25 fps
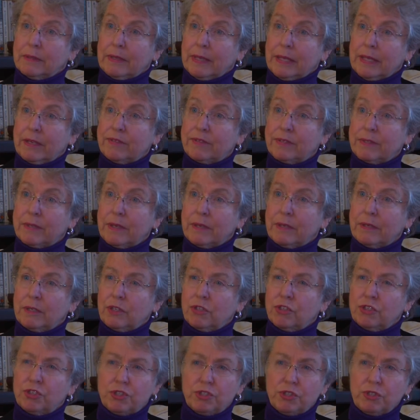They have said,
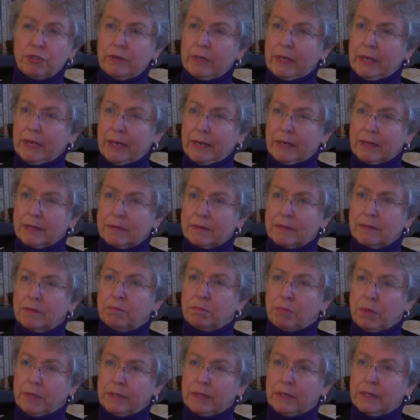you're shooting at us.
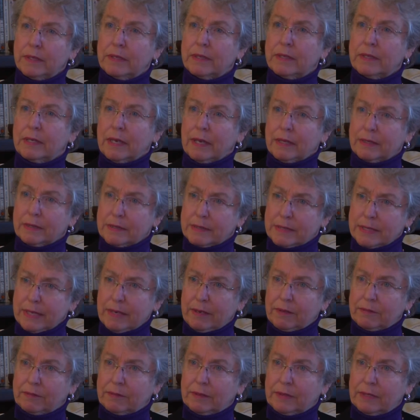Put the guns
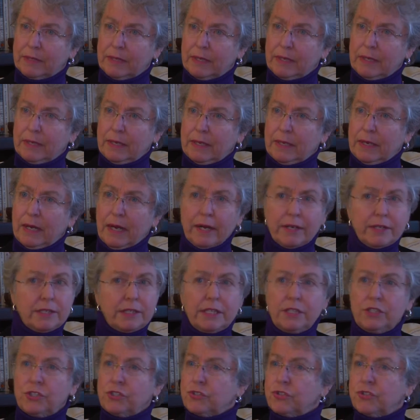down. Our
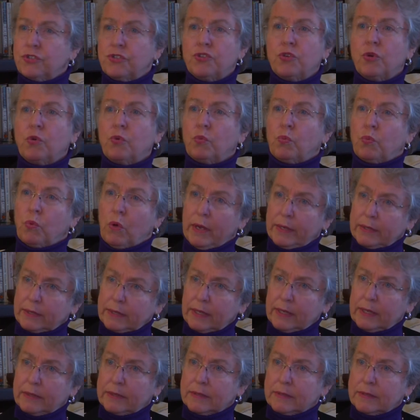teachers don't want
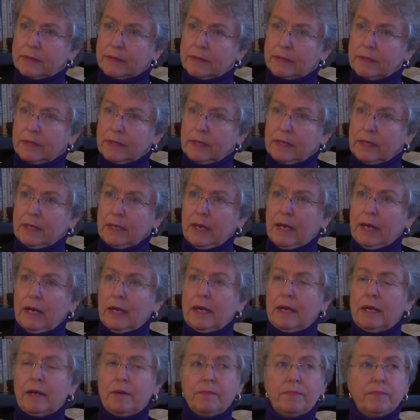guns.
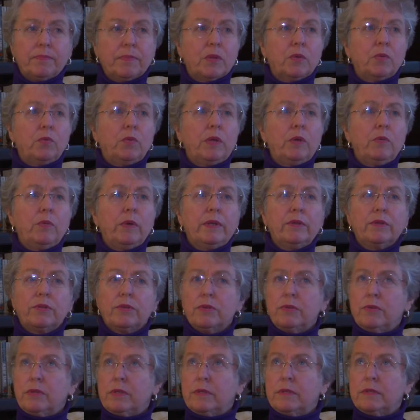Um, we went
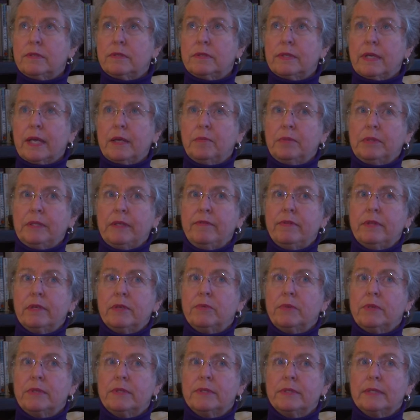through this, I believe there
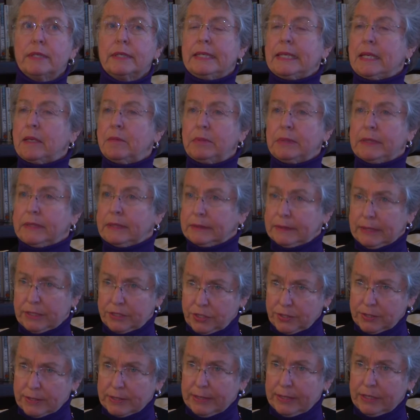was enabling
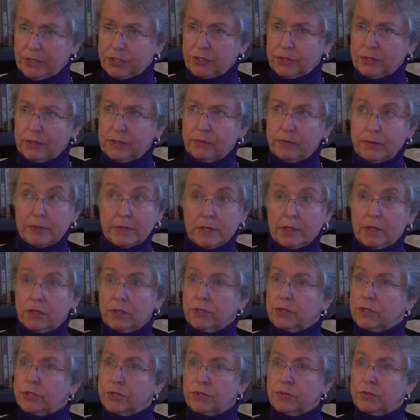legislation, it was a
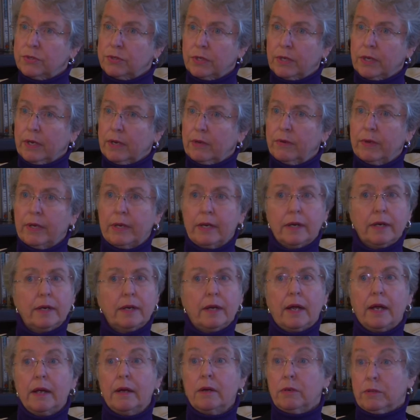year or two ago, and our,
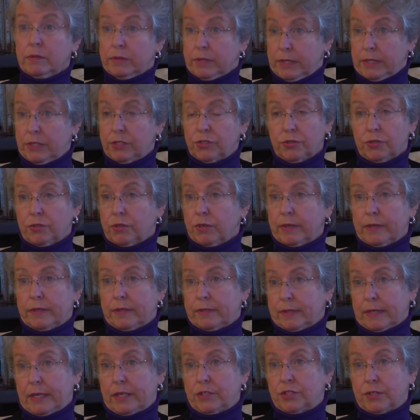our own teacher
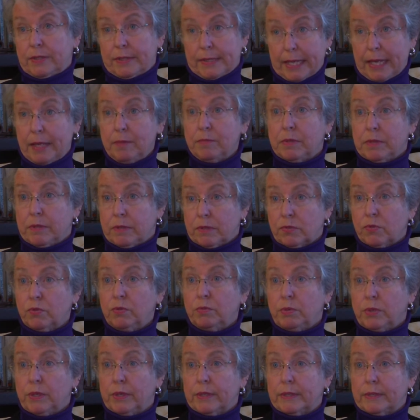organizations came to the
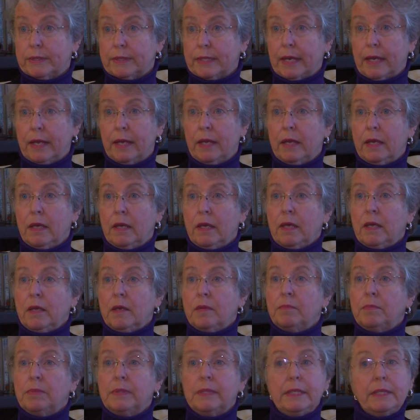school board and said,
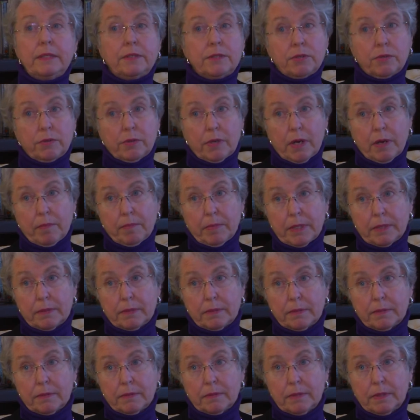please don't arm
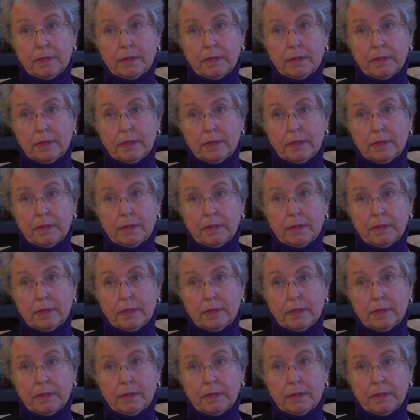us.